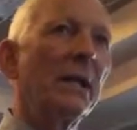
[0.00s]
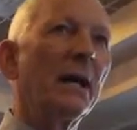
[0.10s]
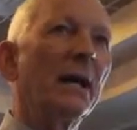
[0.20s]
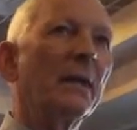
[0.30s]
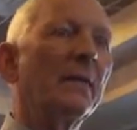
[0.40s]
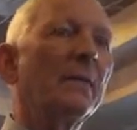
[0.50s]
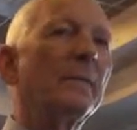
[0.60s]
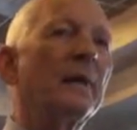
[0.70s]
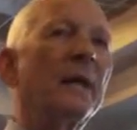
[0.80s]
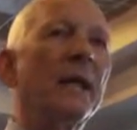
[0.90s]

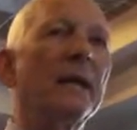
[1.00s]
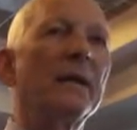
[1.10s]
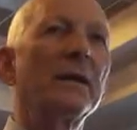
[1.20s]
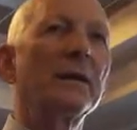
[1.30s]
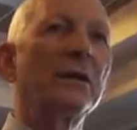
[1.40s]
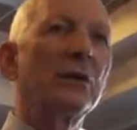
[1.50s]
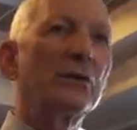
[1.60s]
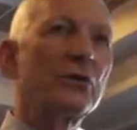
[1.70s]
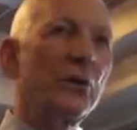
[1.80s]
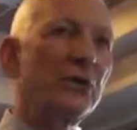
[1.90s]
and
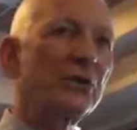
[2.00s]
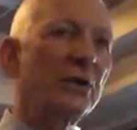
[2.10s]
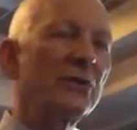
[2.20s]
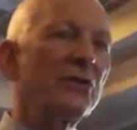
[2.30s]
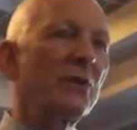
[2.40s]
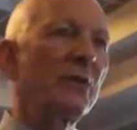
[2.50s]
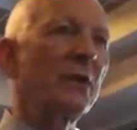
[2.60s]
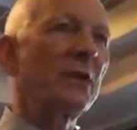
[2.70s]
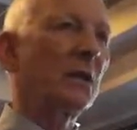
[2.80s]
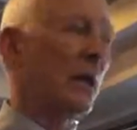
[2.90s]
your trust
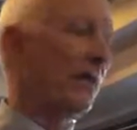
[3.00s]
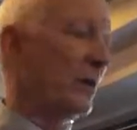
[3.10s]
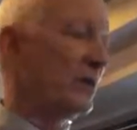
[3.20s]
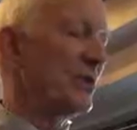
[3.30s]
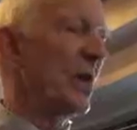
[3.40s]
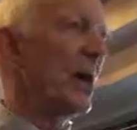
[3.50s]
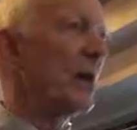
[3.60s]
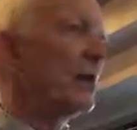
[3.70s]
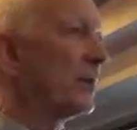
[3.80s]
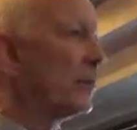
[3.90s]
instrument governs
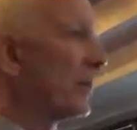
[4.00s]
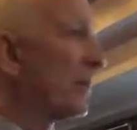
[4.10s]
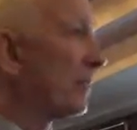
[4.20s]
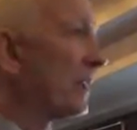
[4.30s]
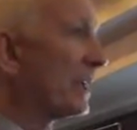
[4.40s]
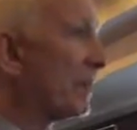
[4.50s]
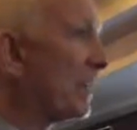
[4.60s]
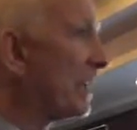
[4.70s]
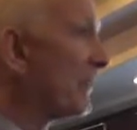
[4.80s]
how the property can be